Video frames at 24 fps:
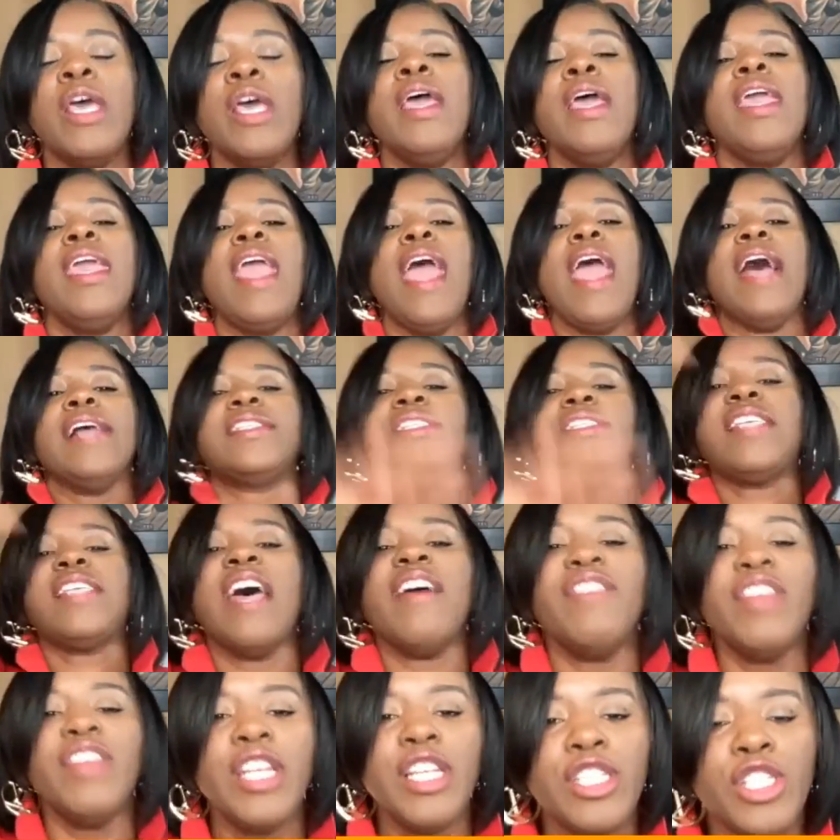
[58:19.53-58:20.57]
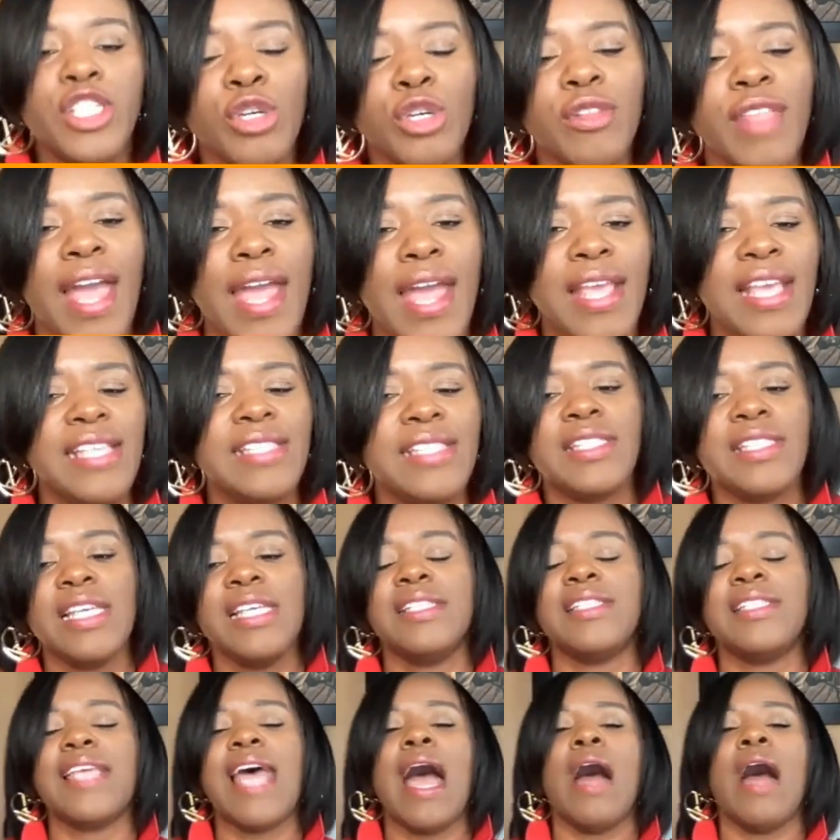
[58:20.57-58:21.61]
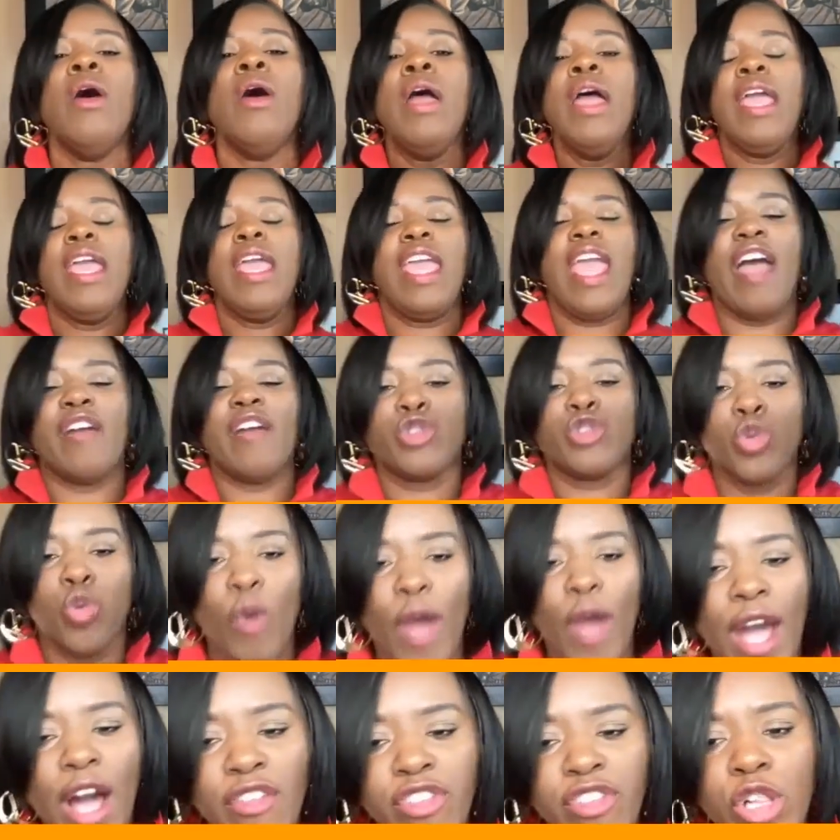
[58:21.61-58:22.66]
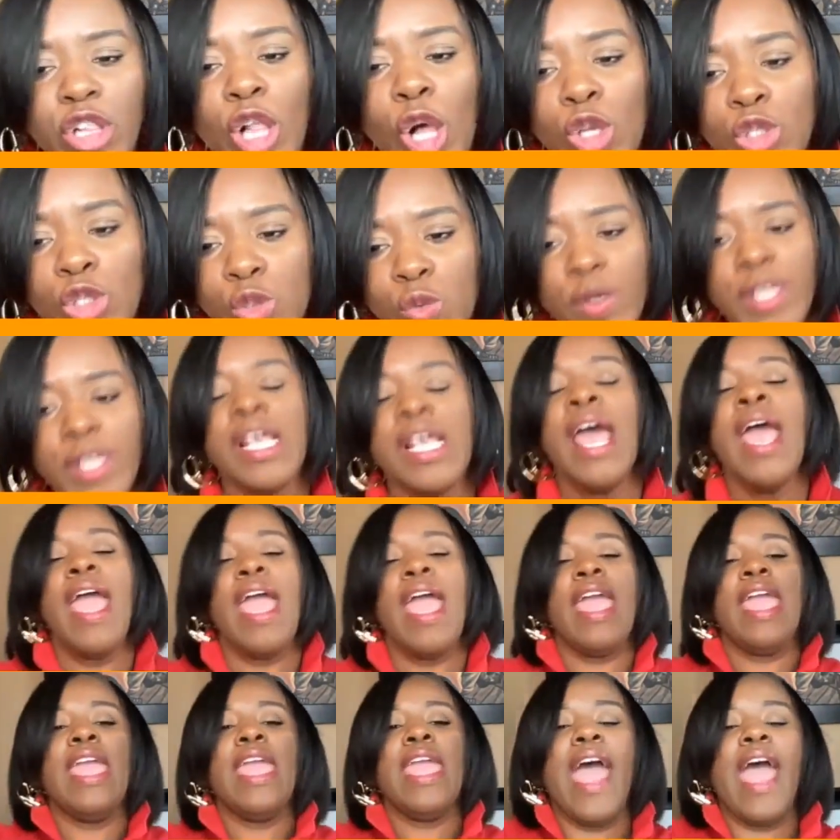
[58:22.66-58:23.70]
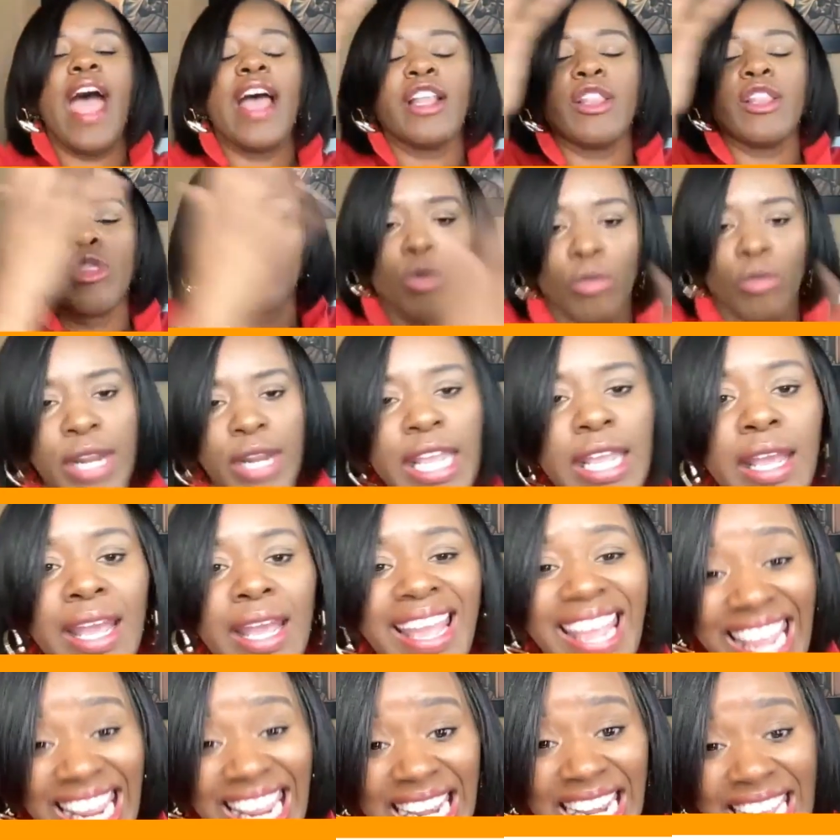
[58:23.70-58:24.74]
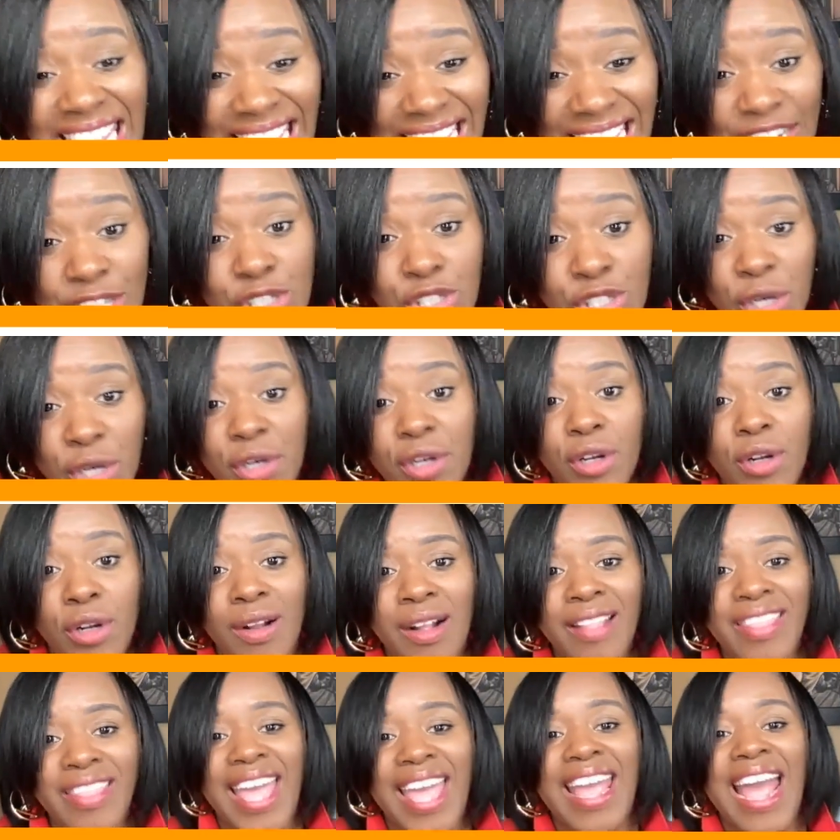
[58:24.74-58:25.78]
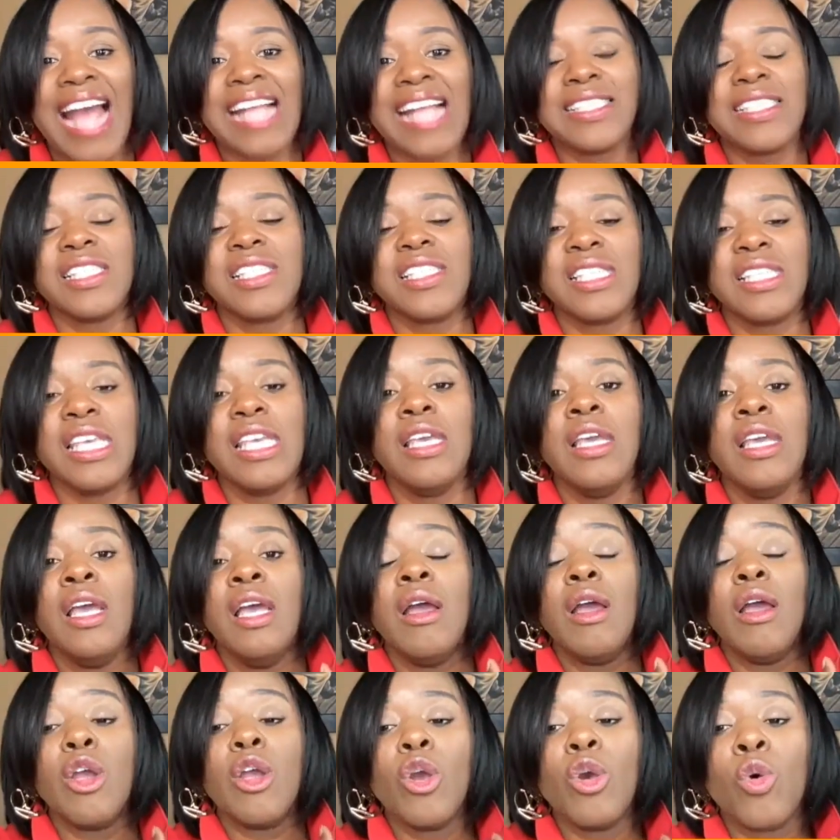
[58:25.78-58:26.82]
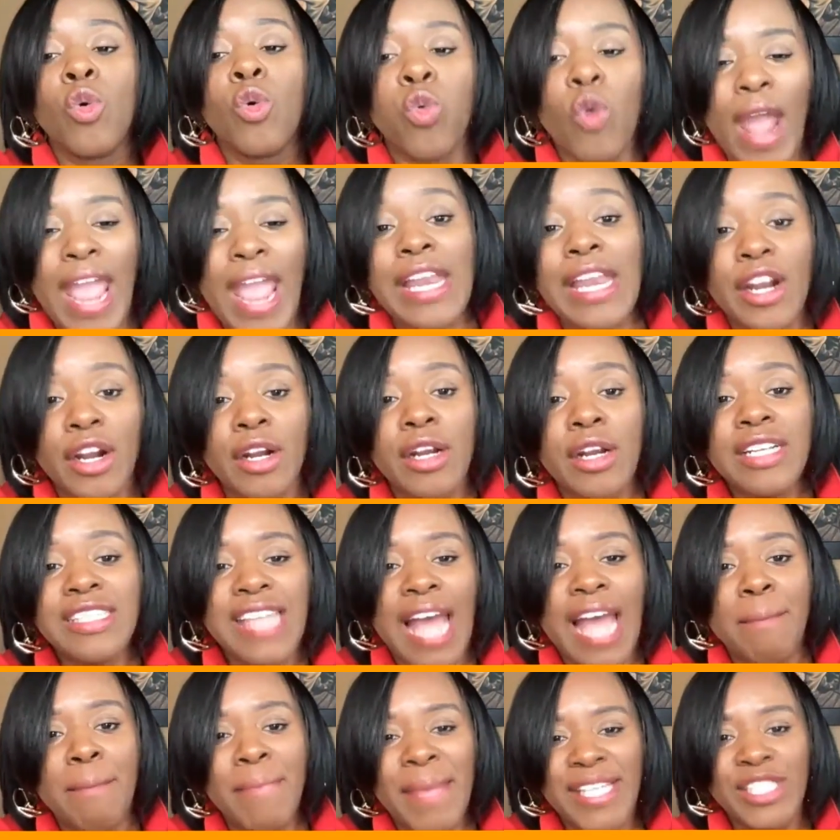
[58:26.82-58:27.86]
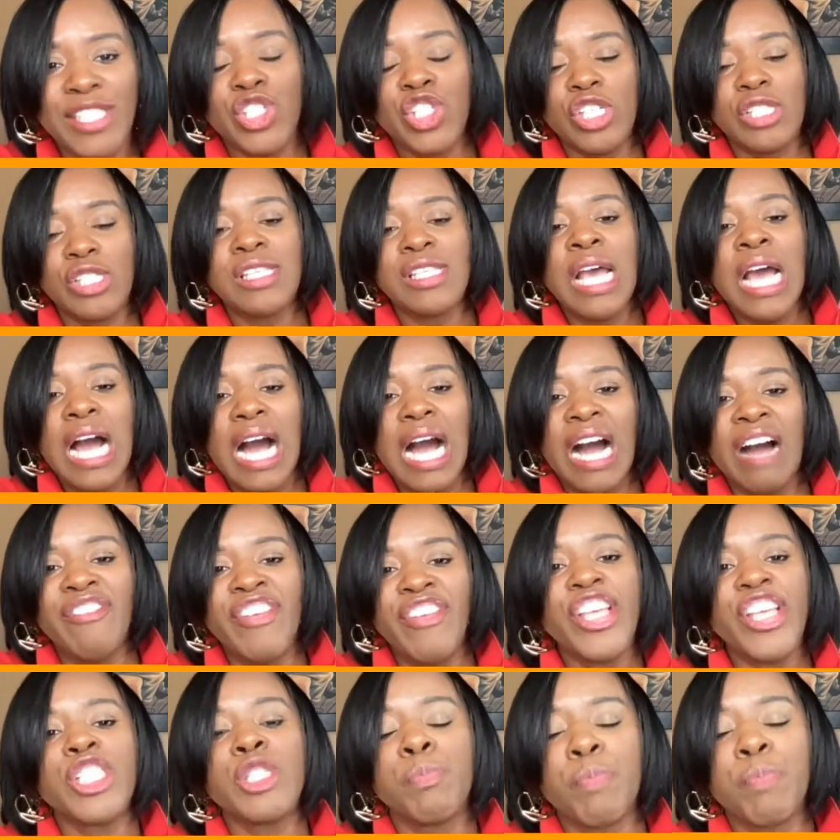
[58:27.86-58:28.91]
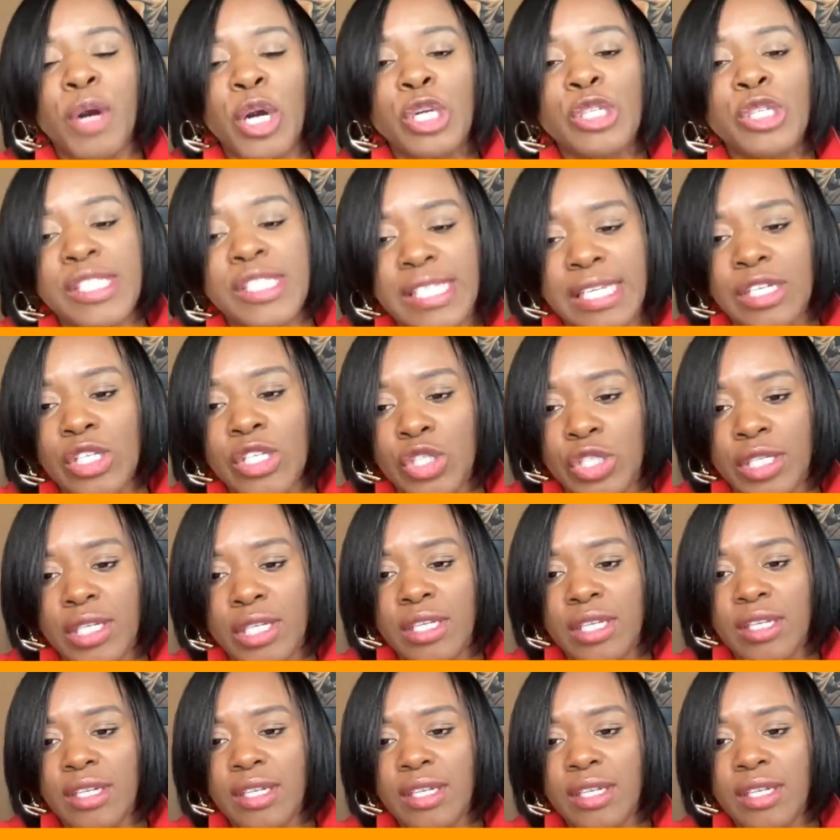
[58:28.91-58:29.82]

He had 72 that he sent out. He had 12 close ones, and he had three in an inner circle that got to see greater dimensions of his personhood